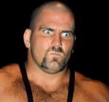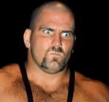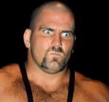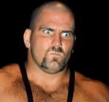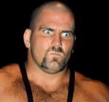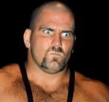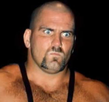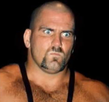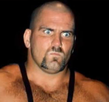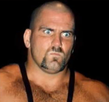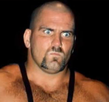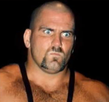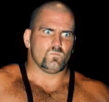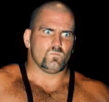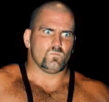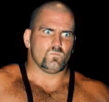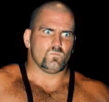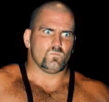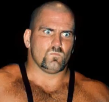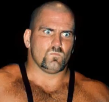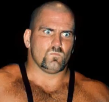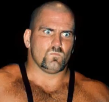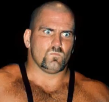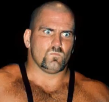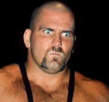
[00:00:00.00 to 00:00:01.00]

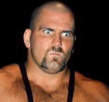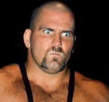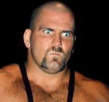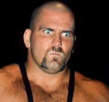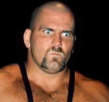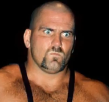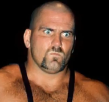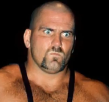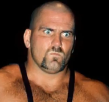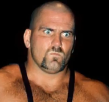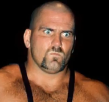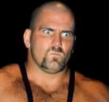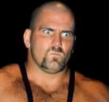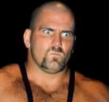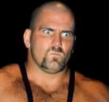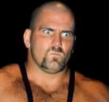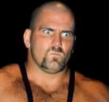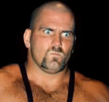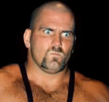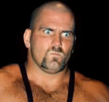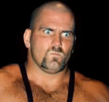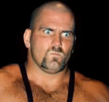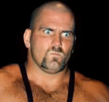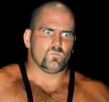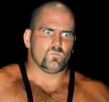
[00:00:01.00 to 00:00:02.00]

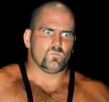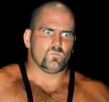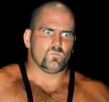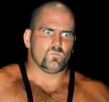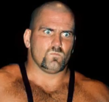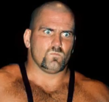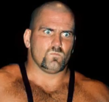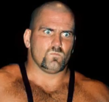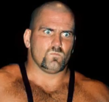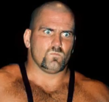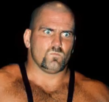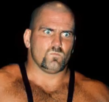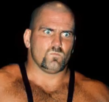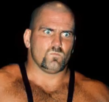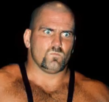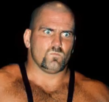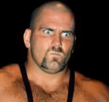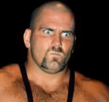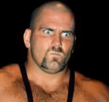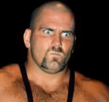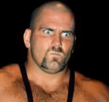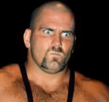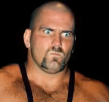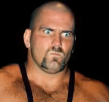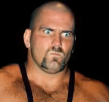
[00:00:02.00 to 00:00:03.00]

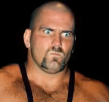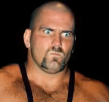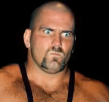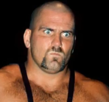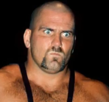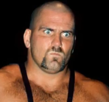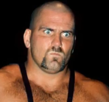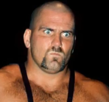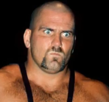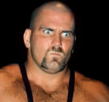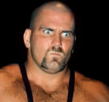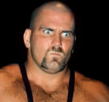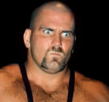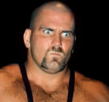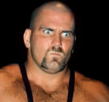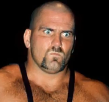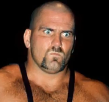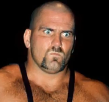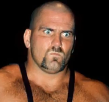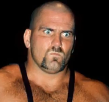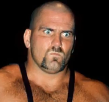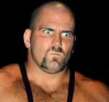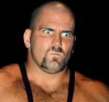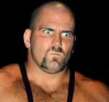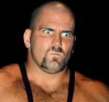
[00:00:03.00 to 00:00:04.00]

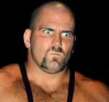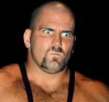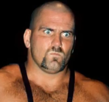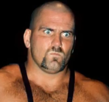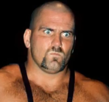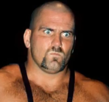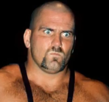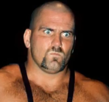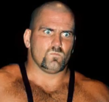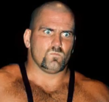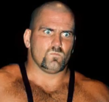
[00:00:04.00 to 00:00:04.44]
The face doesn't move, so there is nothing to read.